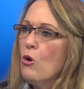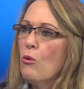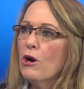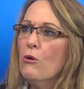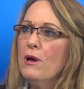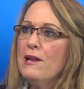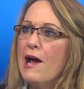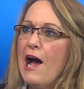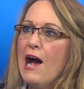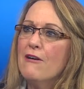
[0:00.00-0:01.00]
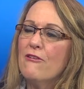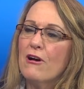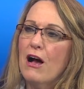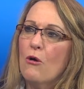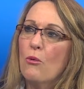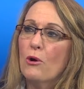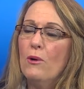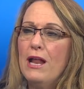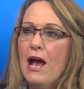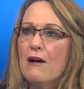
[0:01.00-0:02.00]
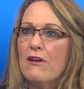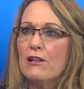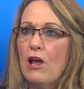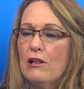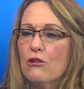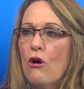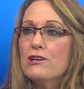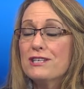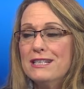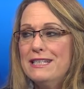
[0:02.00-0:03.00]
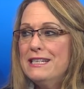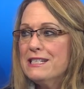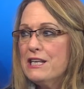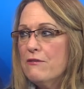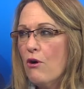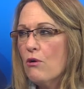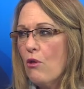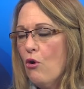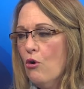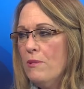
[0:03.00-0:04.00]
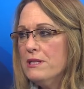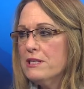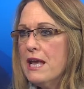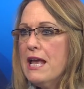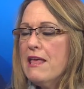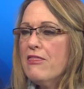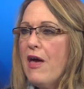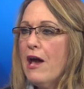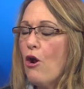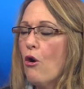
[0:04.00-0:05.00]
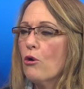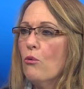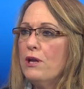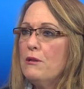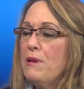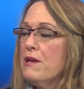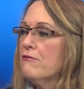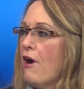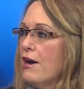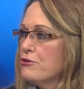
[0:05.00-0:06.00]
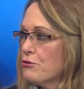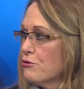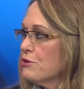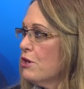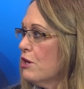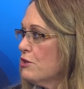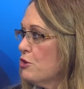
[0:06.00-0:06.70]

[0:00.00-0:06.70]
We're going to have uh, we're going to have a, a large contingency of Oklahomans that are going to be advisors uh,